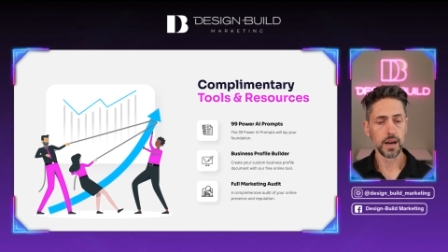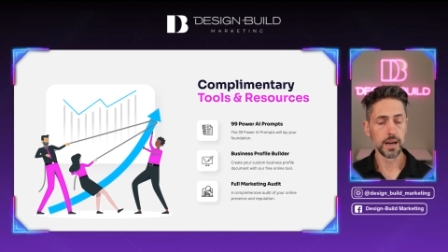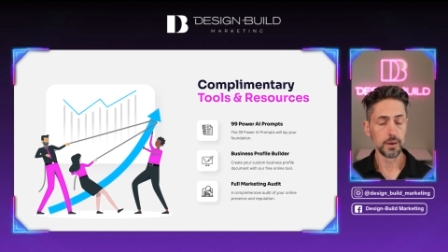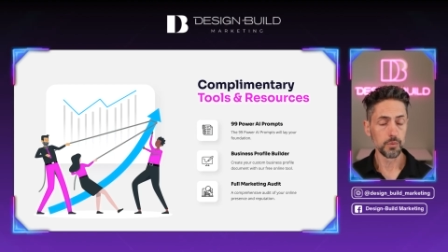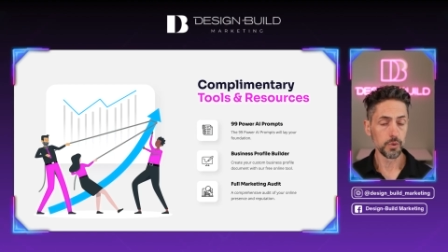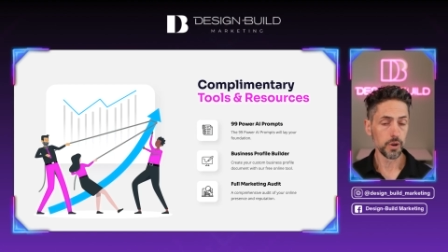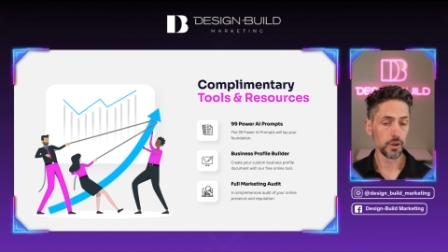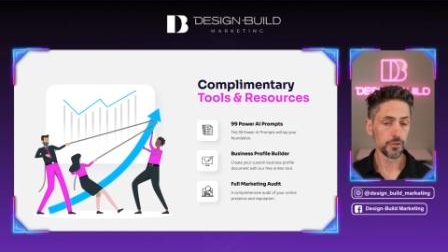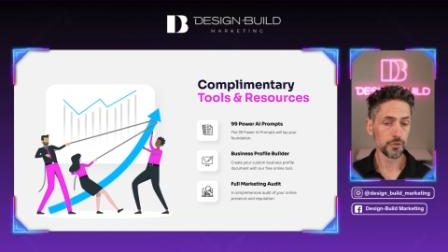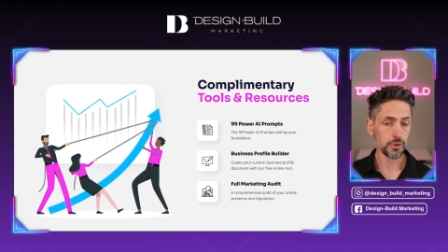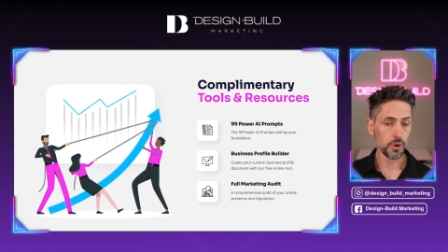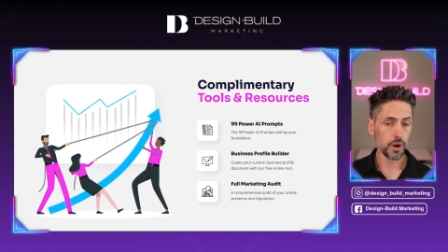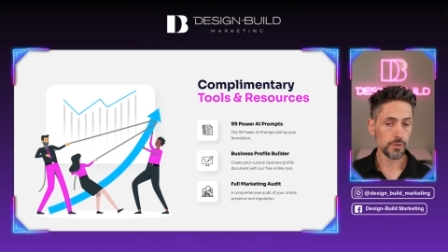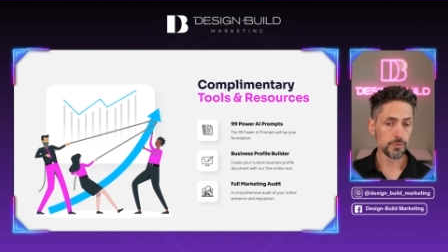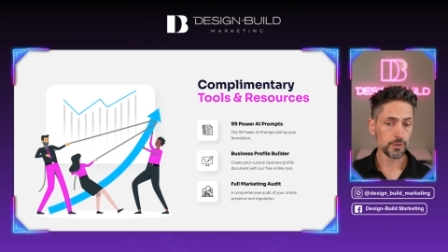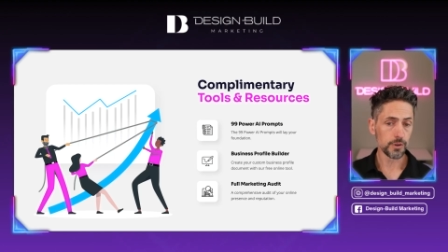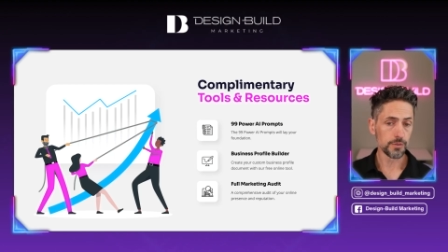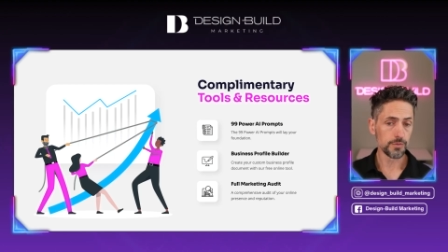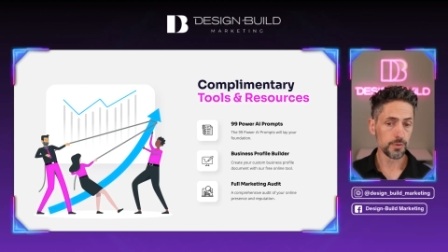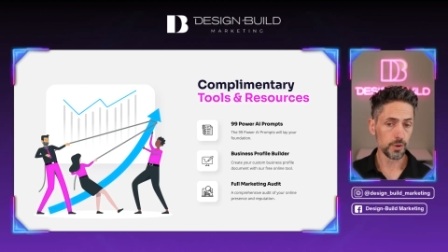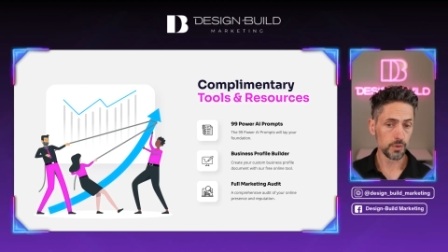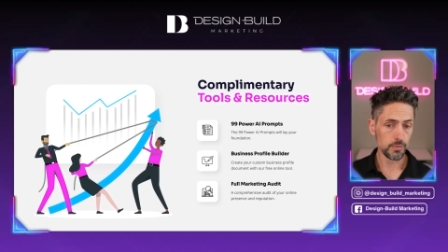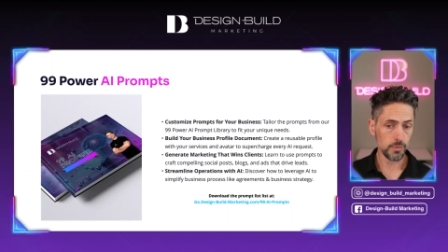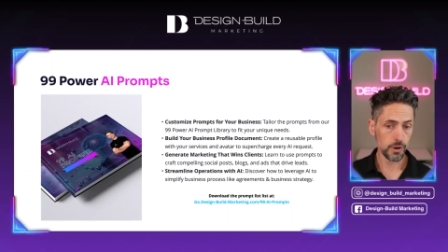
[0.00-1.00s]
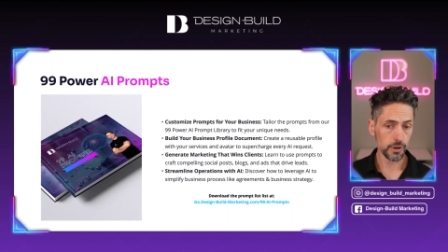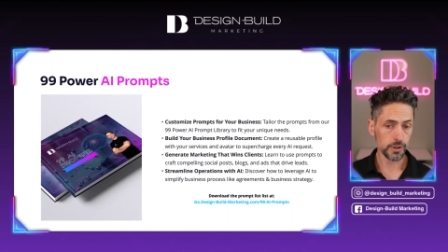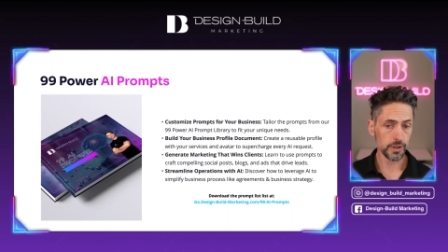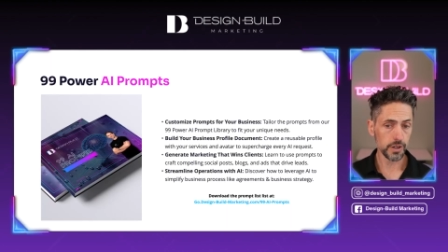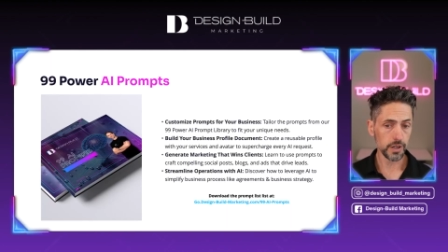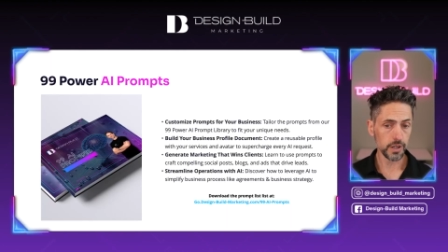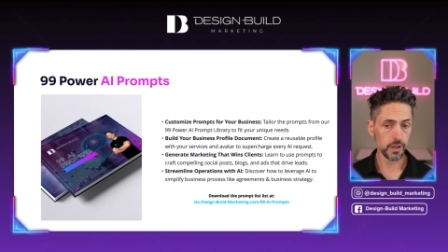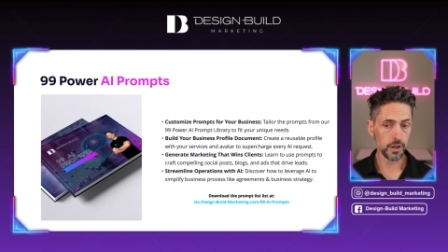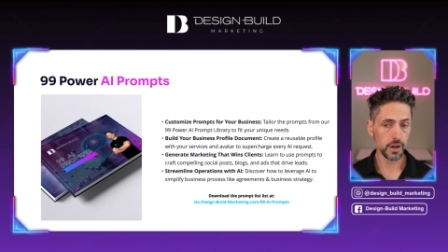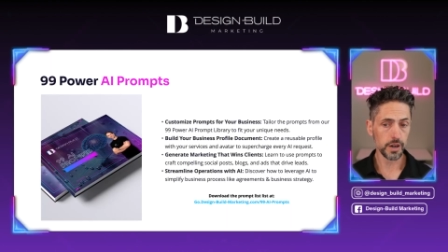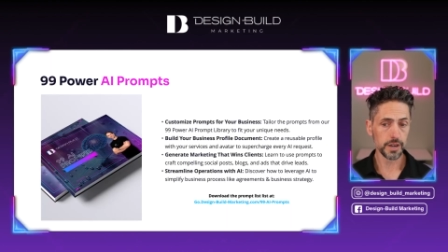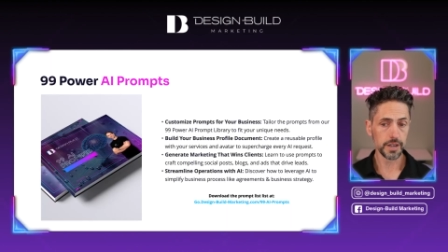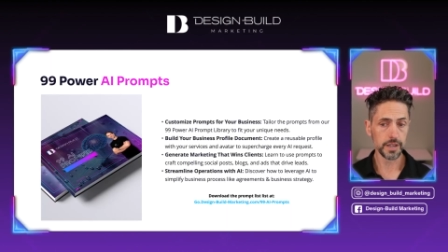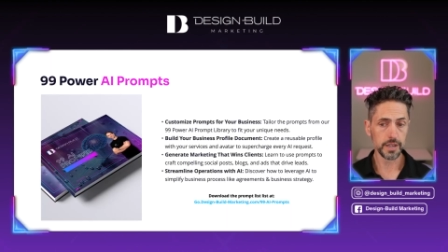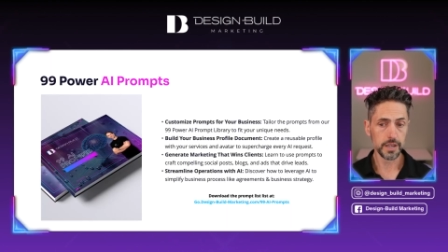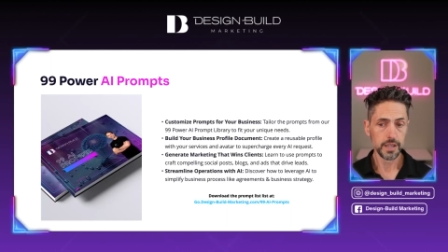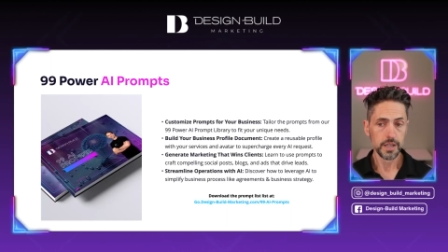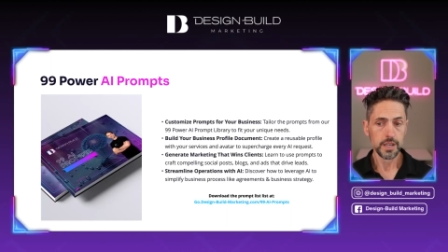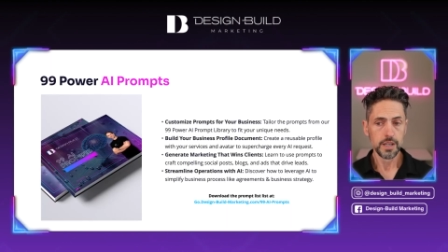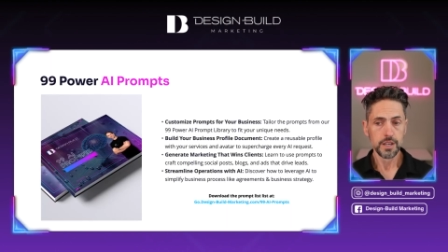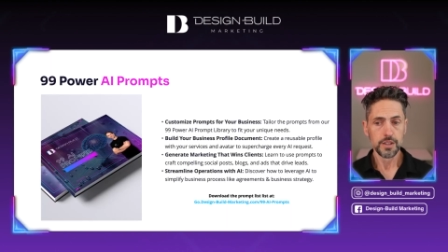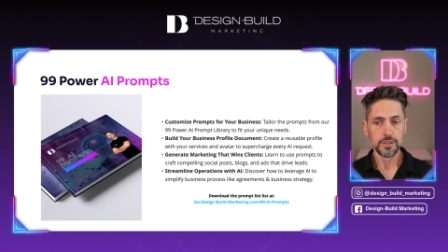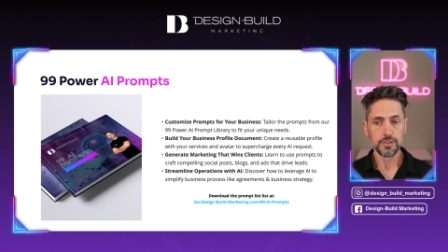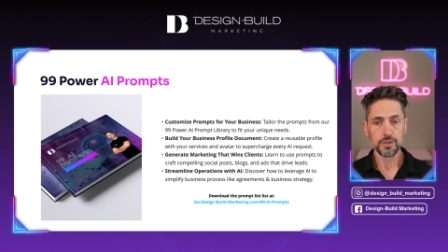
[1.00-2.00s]
We also offer a full marketing audit.
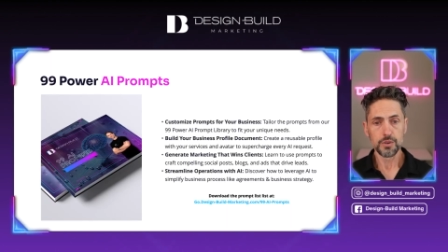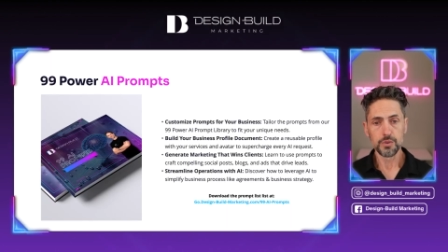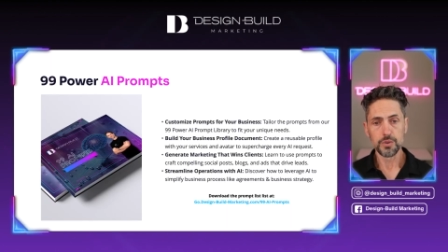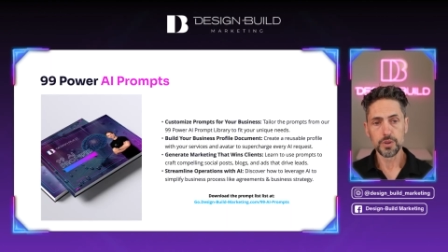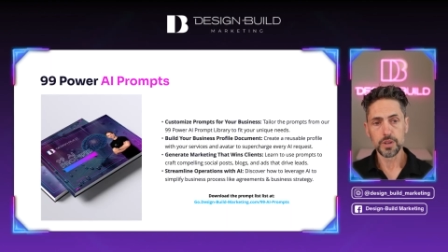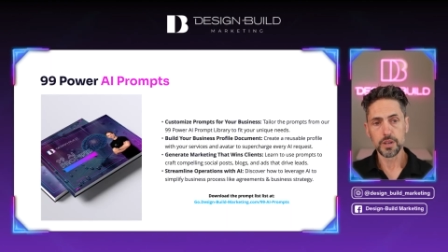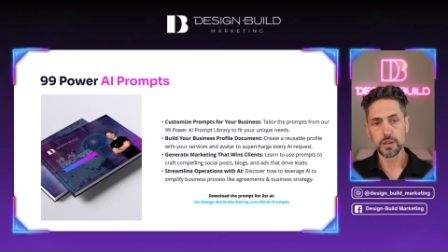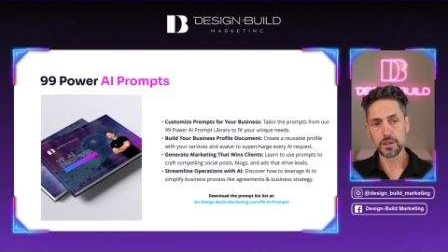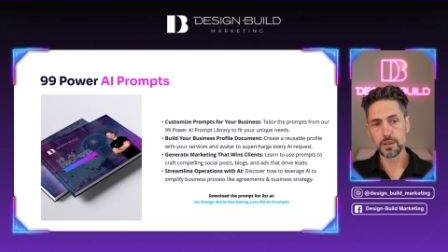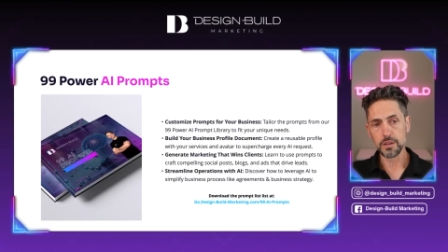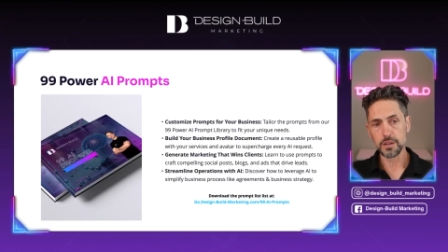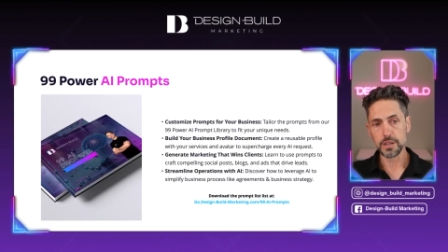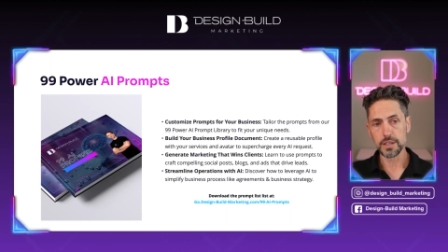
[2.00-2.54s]
So here